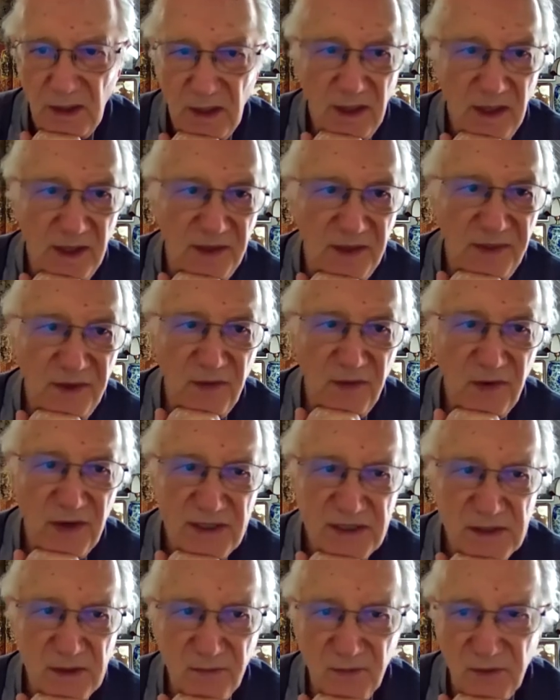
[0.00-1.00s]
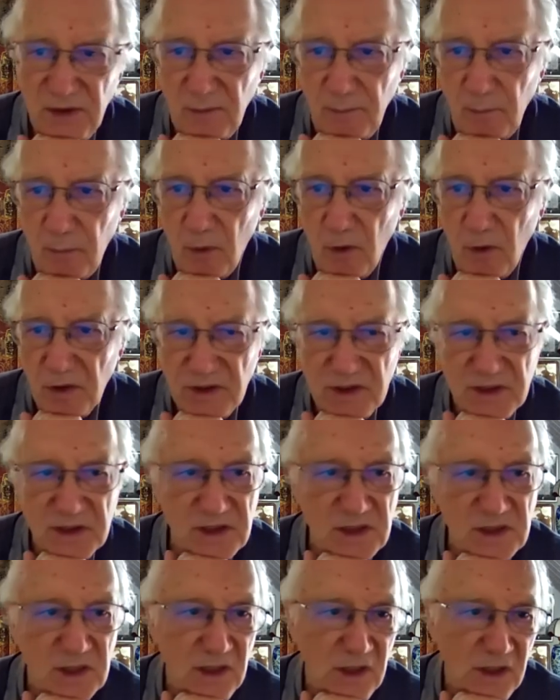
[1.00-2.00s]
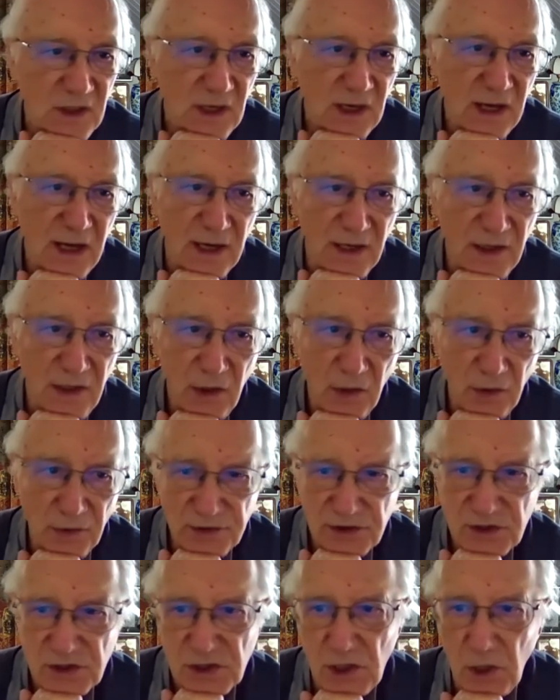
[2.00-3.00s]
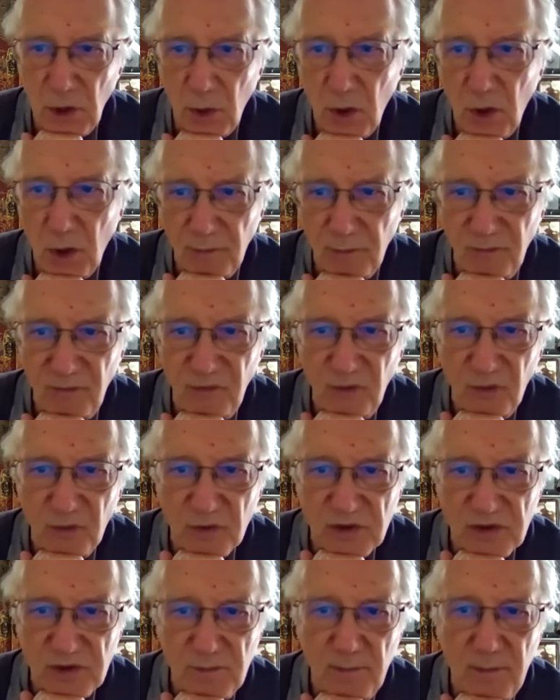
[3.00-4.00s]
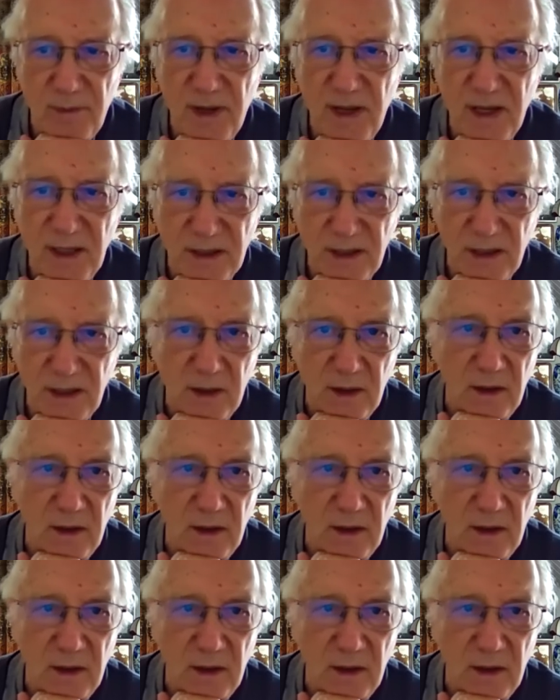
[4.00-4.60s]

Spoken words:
The rest of the points are not so obvious, but